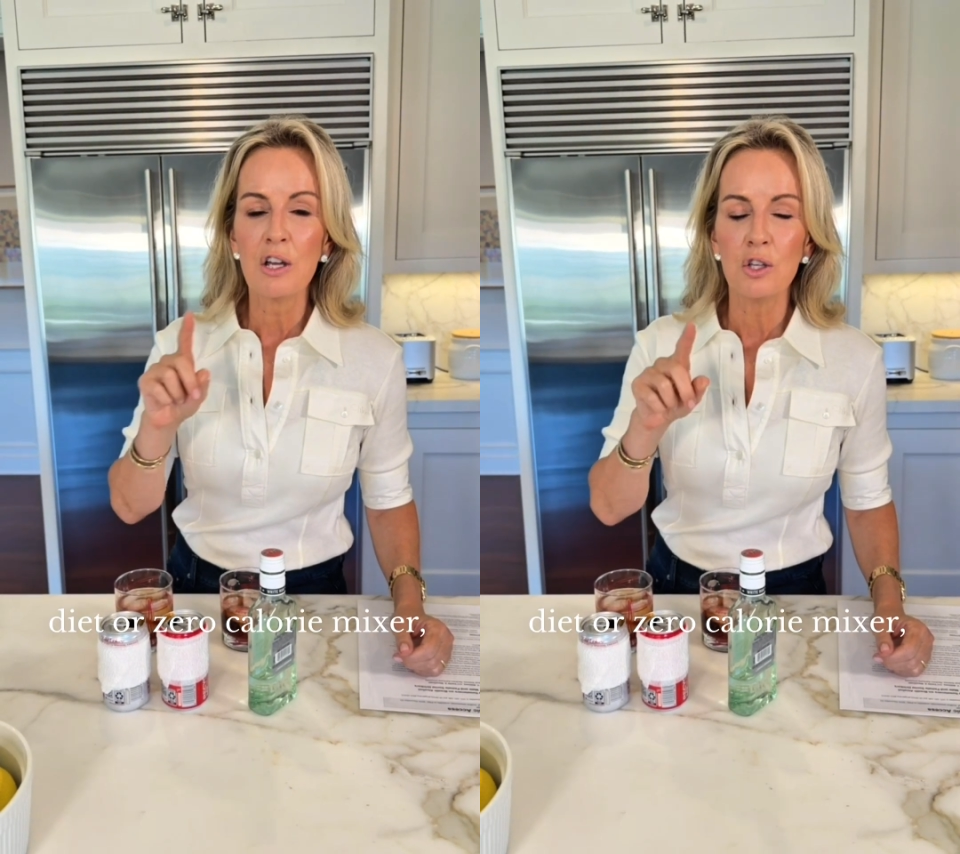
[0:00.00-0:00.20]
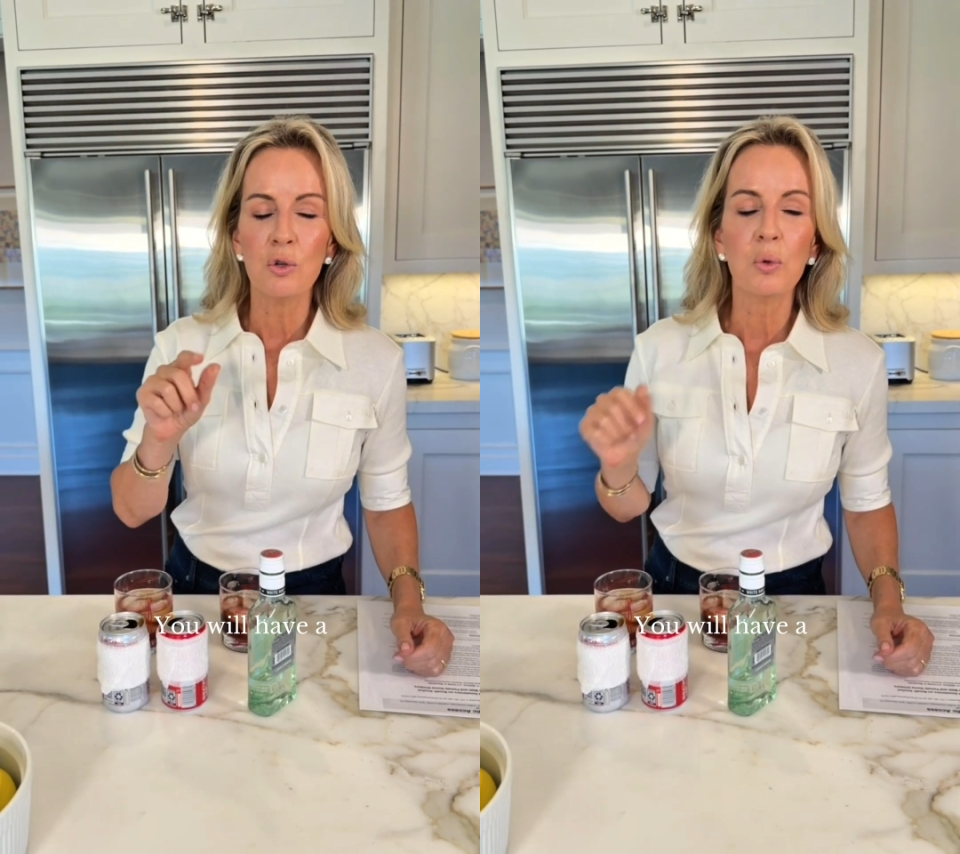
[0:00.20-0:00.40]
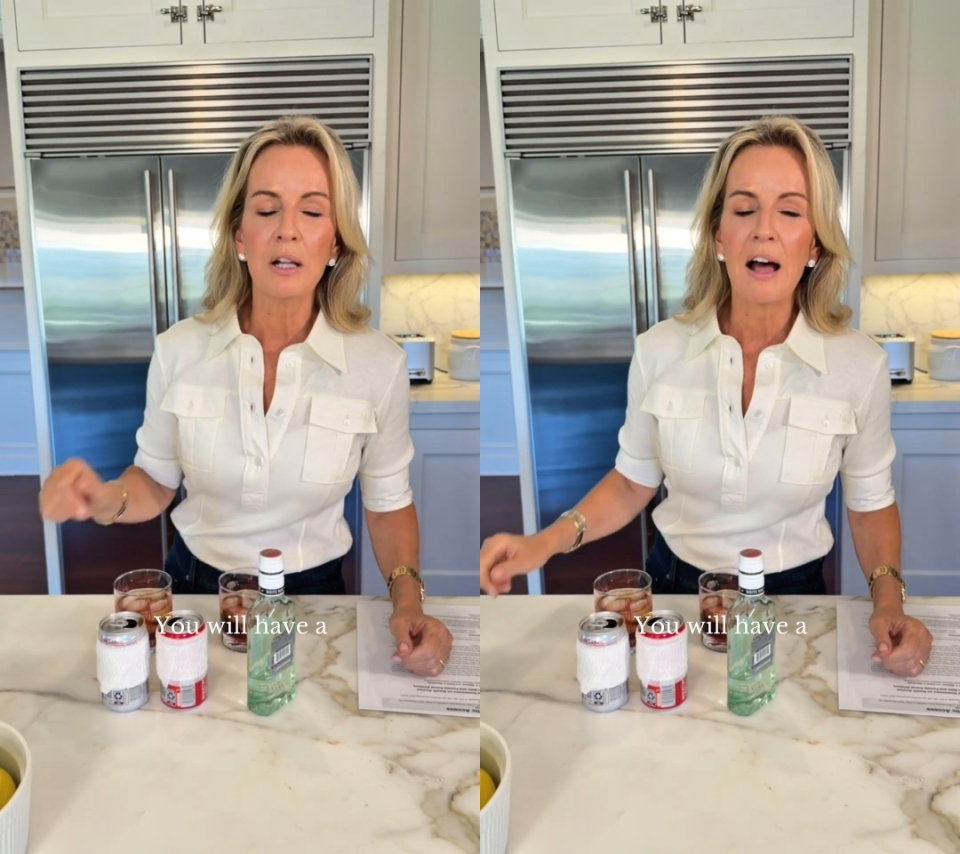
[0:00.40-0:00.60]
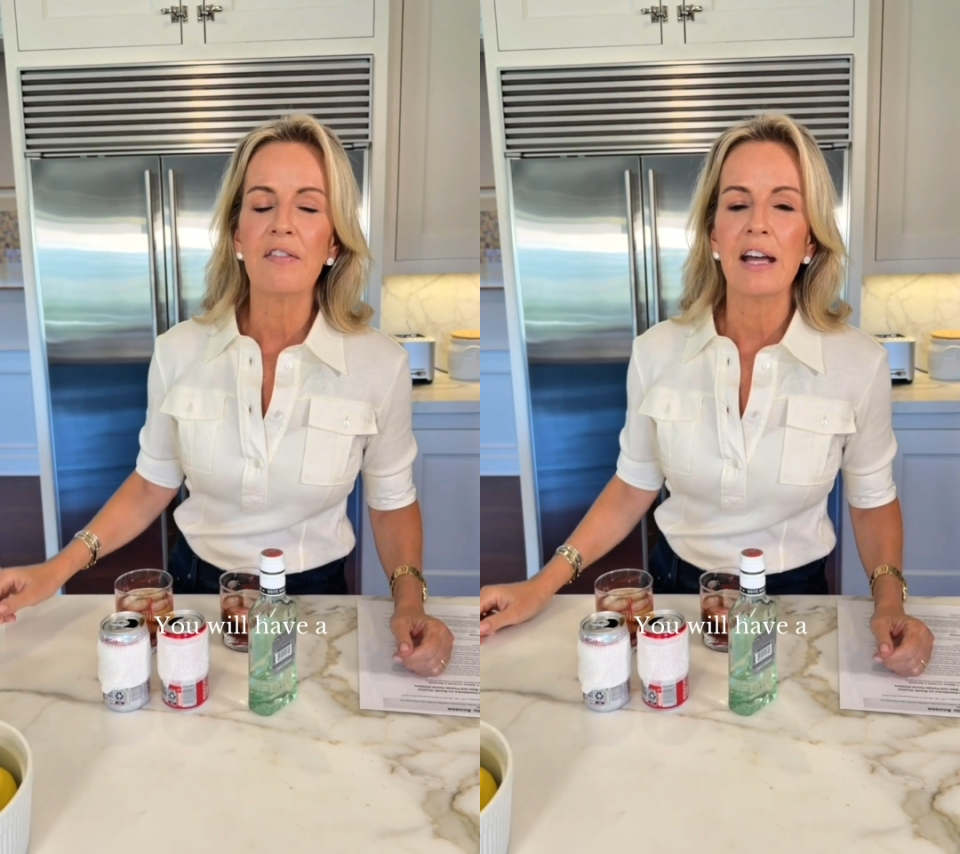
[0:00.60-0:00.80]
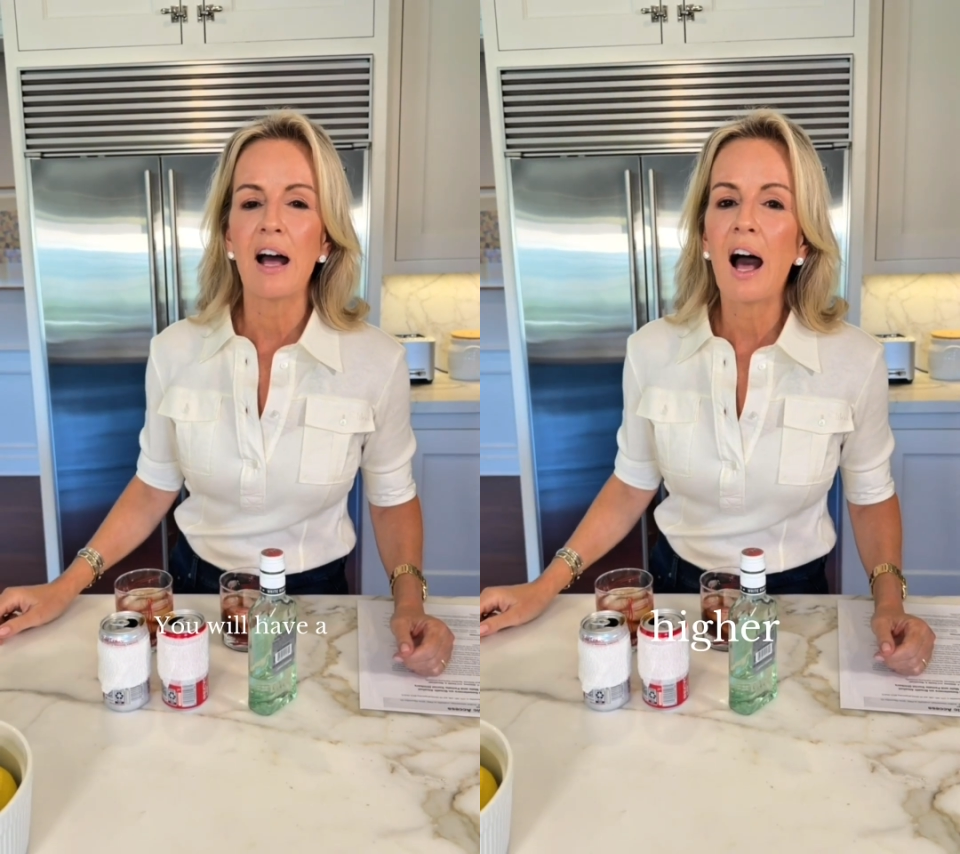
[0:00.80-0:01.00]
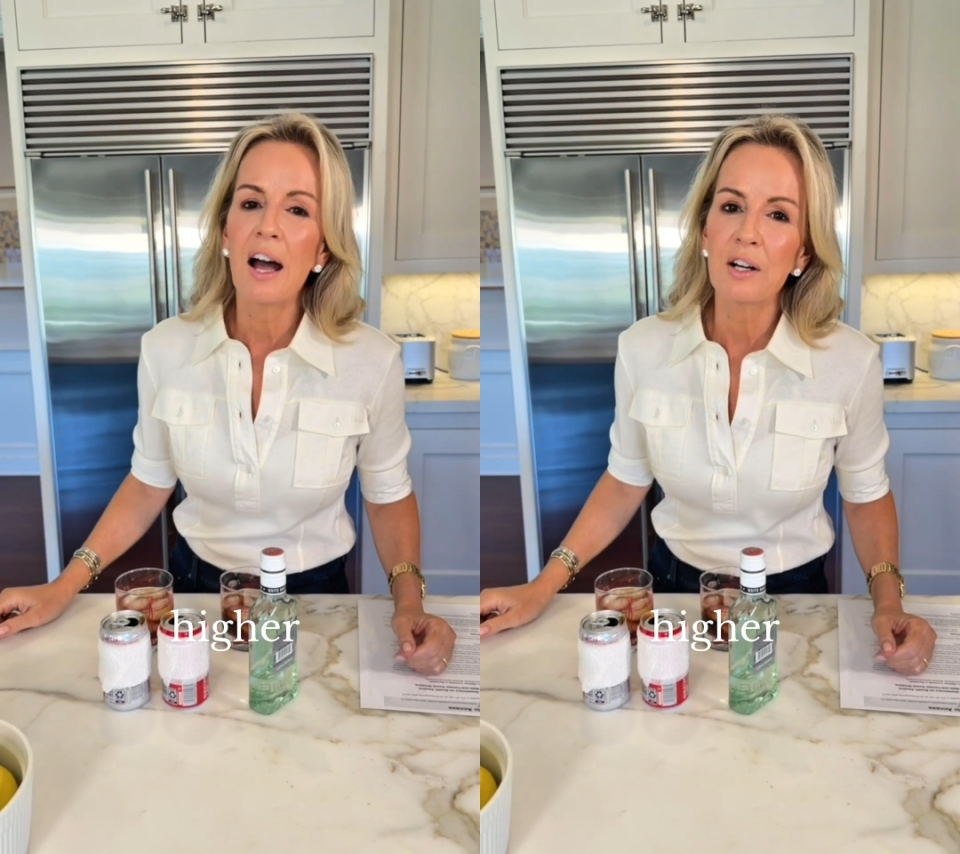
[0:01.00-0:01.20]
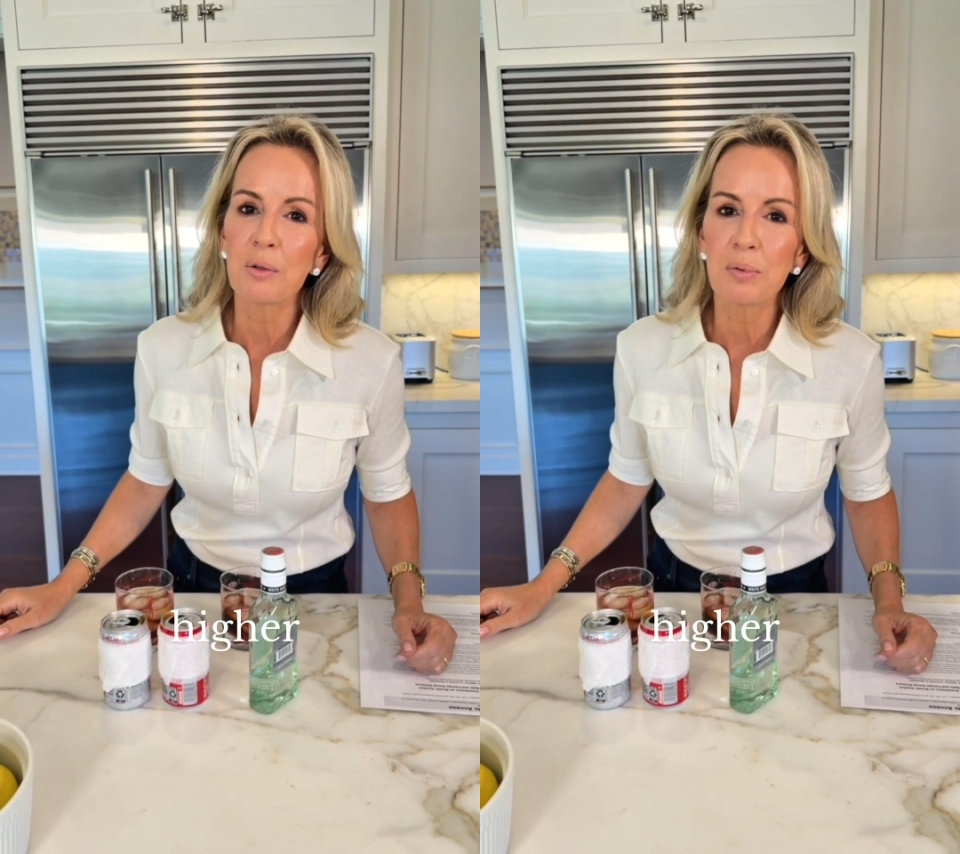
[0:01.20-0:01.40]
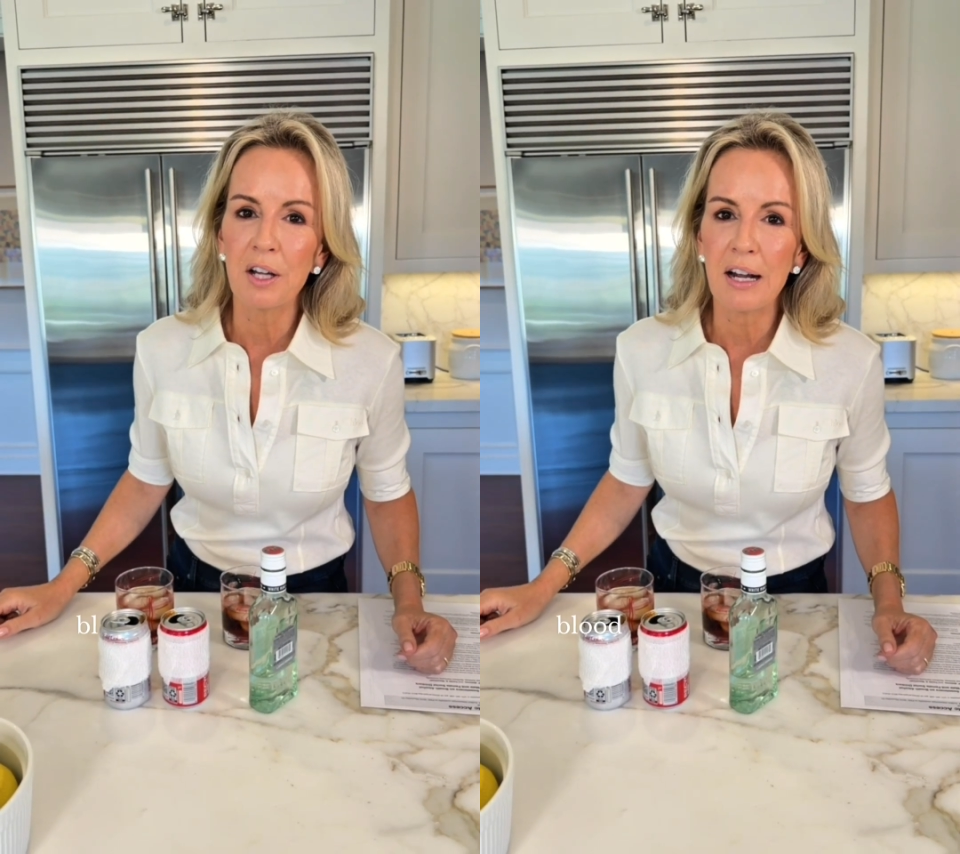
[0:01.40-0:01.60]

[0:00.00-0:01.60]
You will have a higher blood